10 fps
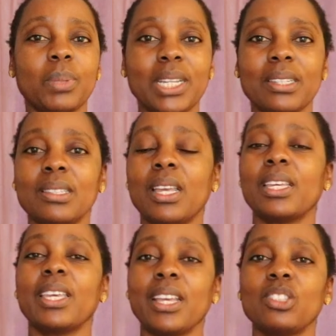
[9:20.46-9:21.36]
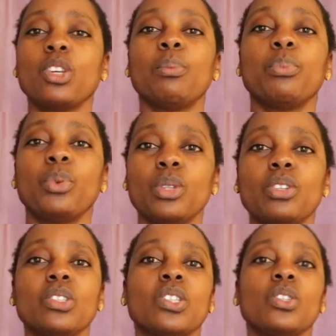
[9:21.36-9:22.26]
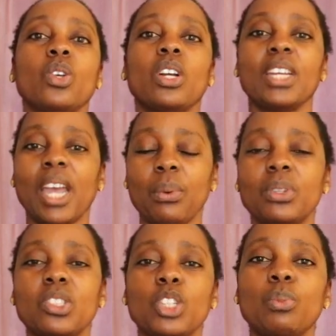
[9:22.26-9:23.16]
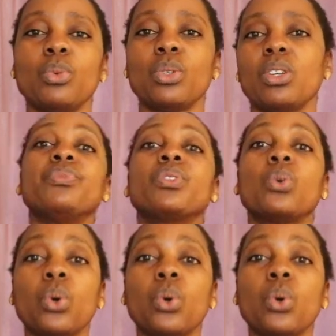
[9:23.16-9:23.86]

place and get your product, your guaranteed product.